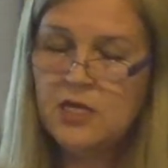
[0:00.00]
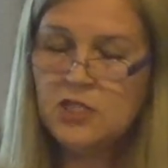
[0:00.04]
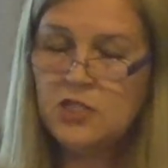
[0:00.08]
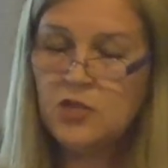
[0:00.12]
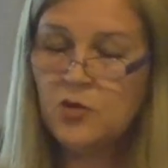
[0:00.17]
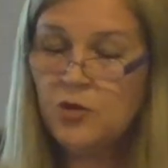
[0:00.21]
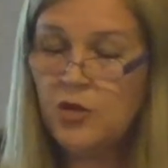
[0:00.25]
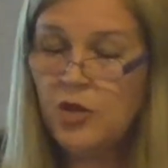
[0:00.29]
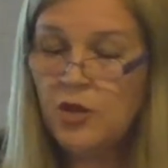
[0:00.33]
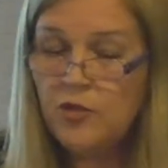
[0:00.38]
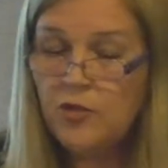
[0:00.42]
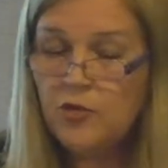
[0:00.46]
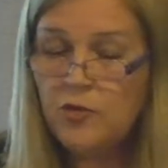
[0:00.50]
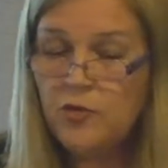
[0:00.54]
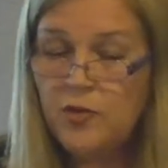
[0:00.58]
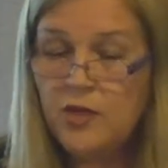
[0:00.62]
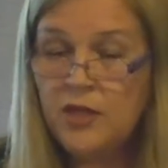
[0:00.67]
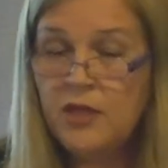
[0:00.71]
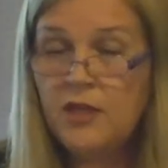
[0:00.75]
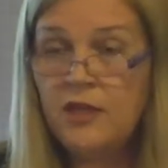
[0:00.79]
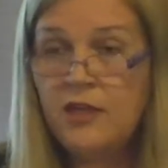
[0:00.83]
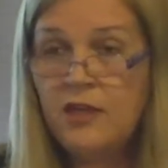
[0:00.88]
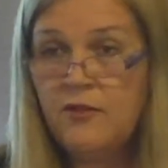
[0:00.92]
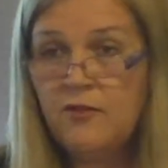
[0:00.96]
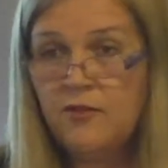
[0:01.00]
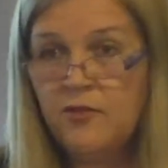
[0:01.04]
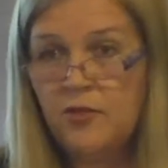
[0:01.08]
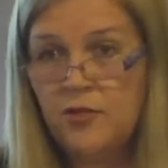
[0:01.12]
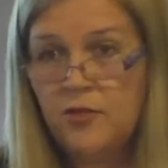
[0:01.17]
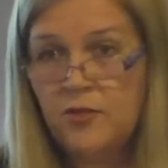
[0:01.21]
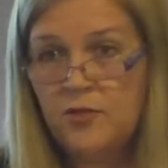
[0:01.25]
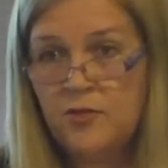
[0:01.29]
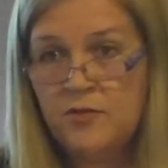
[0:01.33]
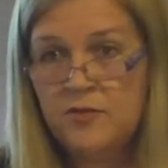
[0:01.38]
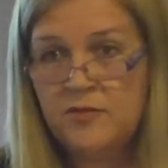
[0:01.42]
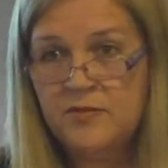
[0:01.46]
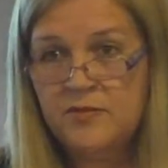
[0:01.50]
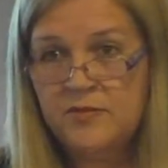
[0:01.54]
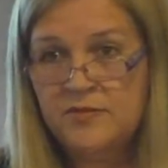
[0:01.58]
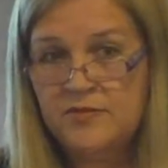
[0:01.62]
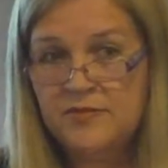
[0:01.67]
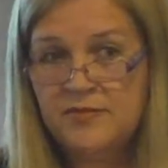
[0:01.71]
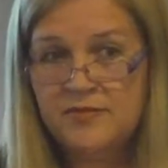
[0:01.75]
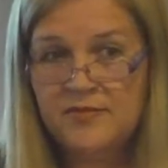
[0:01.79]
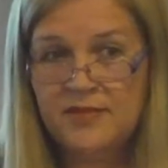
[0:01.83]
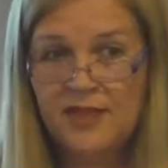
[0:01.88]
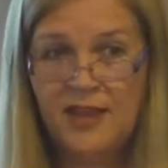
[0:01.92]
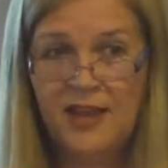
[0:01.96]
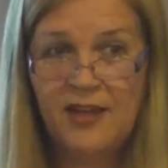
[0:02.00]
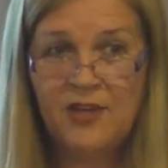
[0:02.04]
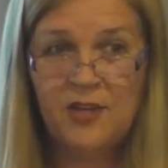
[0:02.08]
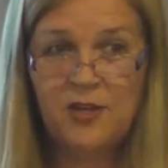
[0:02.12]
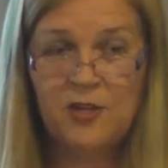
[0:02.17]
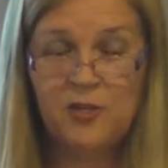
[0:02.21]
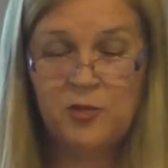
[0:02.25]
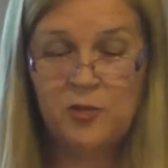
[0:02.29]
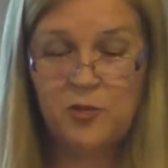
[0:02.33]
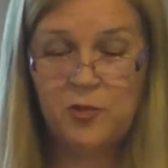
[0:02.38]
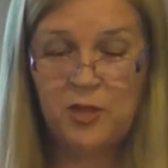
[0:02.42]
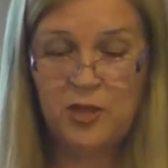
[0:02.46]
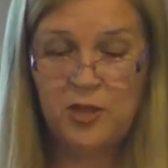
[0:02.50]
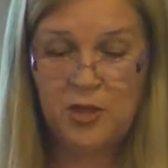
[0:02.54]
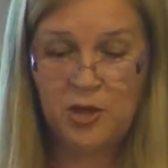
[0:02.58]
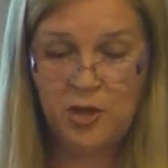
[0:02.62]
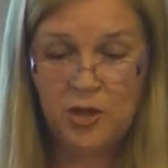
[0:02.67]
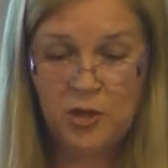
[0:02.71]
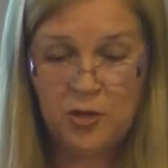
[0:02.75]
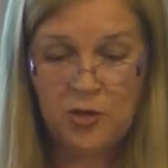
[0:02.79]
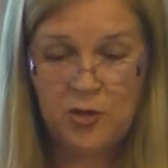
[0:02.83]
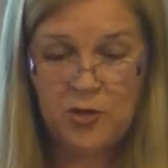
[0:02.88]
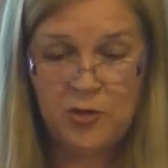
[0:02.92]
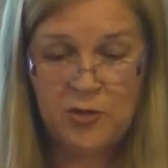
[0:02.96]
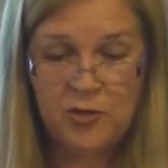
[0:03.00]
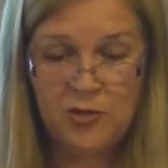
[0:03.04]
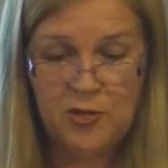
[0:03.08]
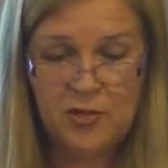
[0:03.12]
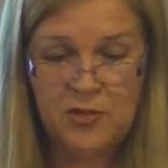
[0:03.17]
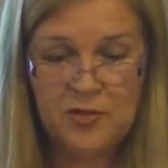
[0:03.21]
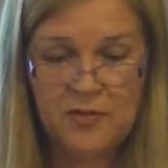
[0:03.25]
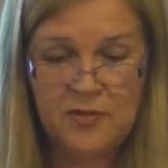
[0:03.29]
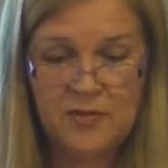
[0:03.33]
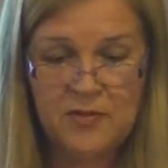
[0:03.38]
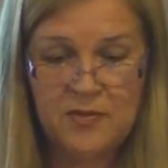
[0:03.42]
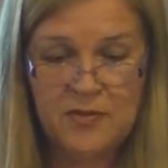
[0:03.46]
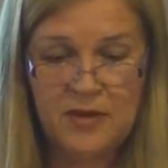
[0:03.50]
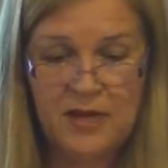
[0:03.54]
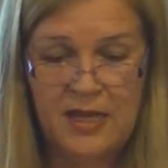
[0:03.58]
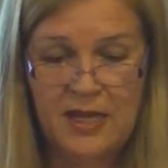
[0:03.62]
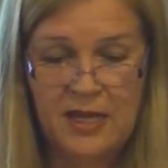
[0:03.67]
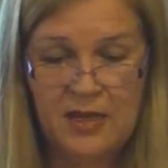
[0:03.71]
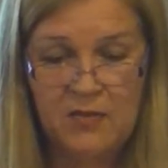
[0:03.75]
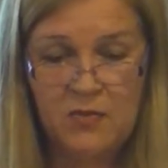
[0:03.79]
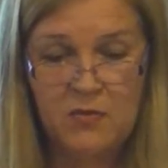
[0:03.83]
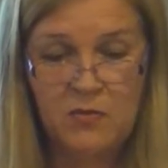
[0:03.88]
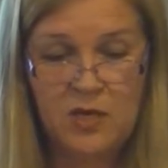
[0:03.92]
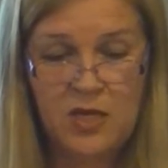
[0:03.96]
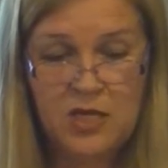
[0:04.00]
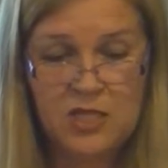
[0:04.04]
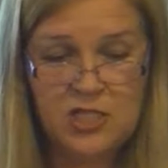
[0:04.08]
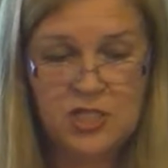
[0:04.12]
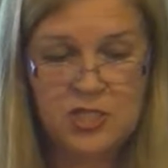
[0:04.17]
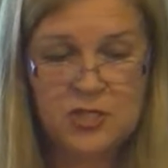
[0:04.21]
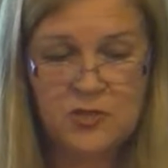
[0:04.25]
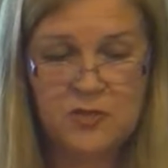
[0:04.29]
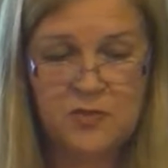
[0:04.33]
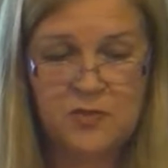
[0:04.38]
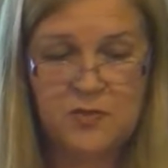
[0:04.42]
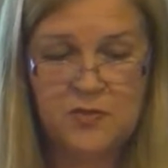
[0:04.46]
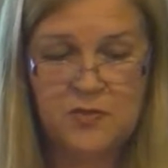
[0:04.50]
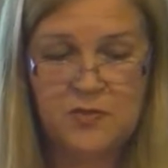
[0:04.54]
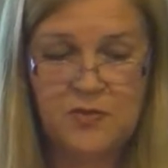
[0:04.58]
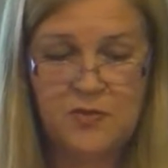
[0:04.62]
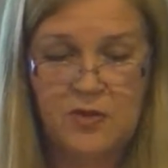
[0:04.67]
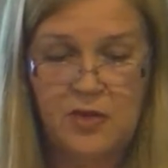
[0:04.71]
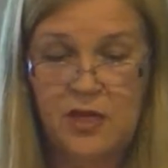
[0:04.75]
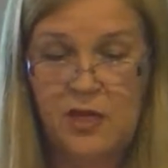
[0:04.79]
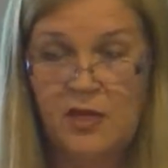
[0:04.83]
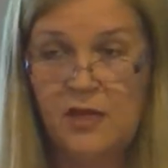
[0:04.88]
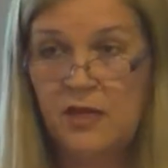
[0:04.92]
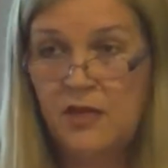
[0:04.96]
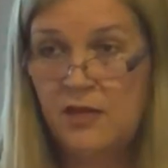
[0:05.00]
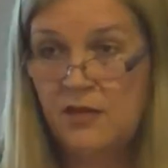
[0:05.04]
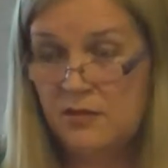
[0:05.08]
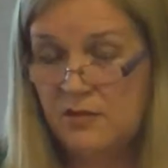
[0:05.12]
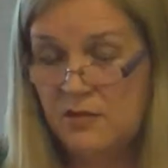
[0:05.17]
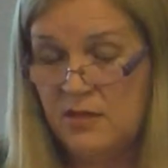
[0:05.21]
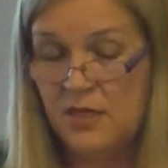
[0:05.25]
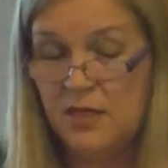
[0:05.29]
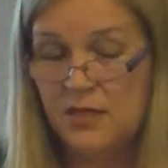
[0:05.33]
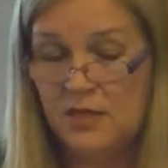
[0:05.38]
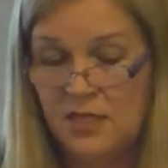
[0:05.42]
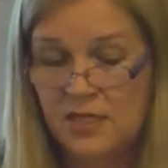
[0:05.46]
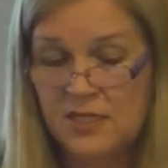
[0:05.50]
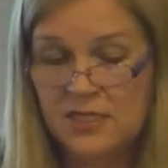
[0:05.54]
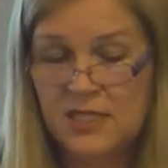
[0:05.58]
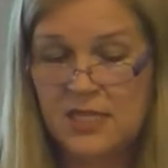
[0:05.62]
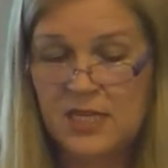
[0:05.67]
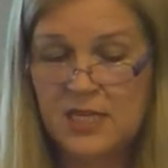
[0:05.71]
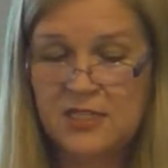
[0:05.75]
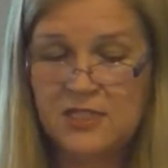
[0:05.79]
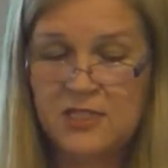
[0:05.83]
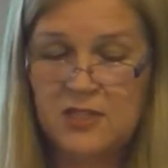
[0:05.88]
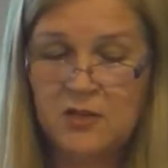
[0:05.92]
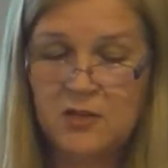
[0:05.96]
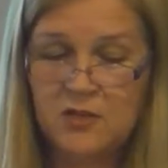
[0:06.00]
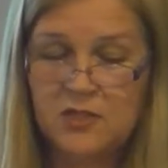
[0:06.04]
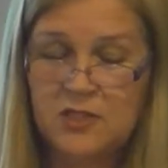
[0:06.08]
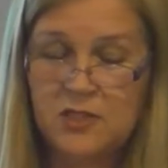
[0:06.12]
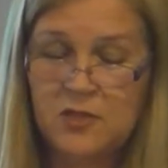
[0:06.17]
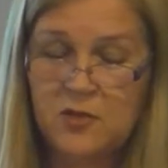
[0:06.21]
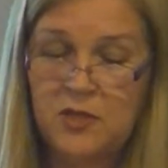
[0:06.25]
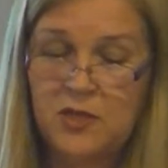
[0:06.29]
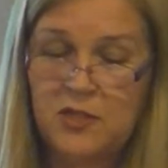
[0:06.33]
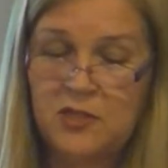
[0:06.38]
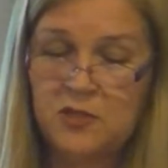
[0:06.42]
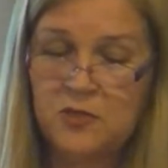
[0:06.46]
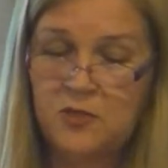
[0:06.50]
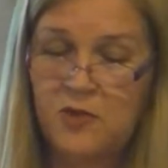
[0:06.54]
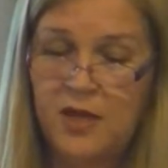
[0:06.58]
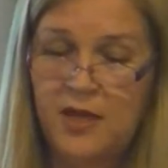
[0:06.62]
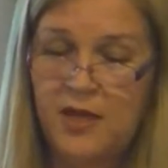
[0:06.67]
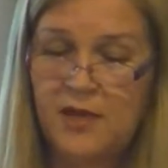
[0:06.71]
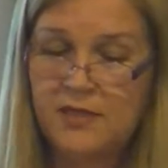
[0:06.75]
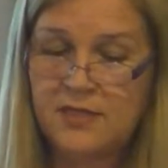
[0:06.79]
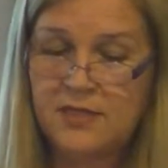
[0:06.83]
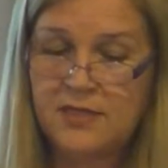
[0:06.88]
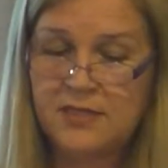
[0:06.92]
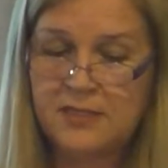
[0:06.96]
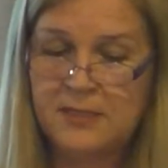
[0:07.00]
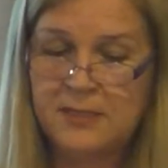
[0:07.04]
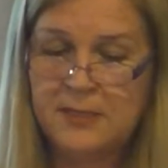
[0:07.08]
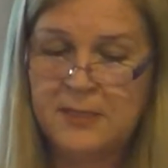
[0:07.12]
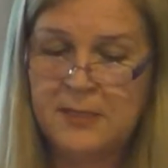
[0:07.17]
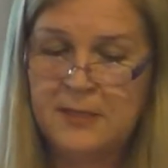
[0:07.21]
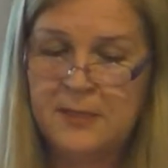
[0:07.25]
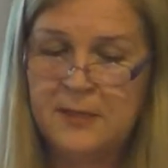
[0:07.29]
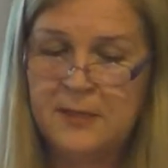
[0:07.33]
So not doing evil and not doing good, like Mitchell, his case illustrates to us,